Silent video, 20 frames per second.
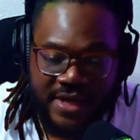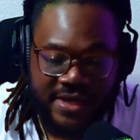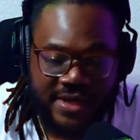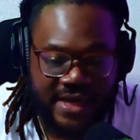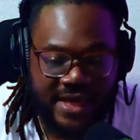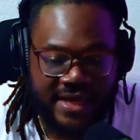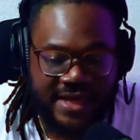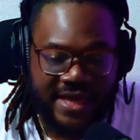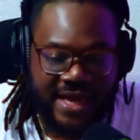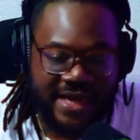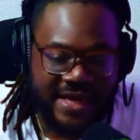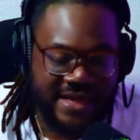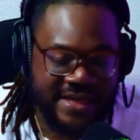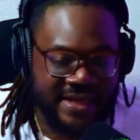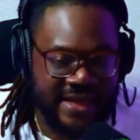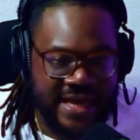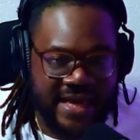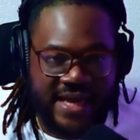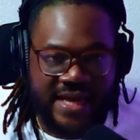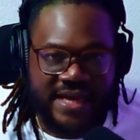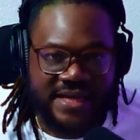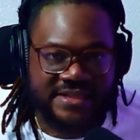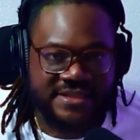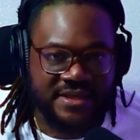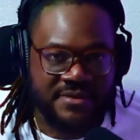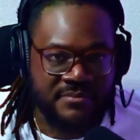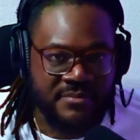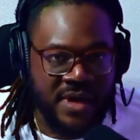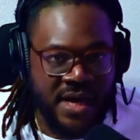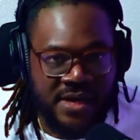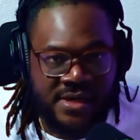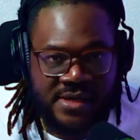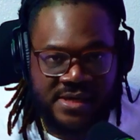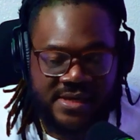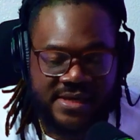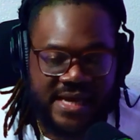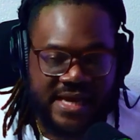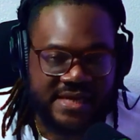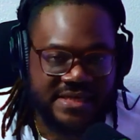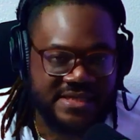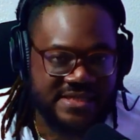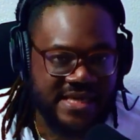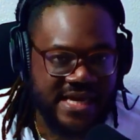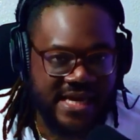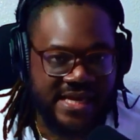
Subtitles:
Nigga get some money. Nigga just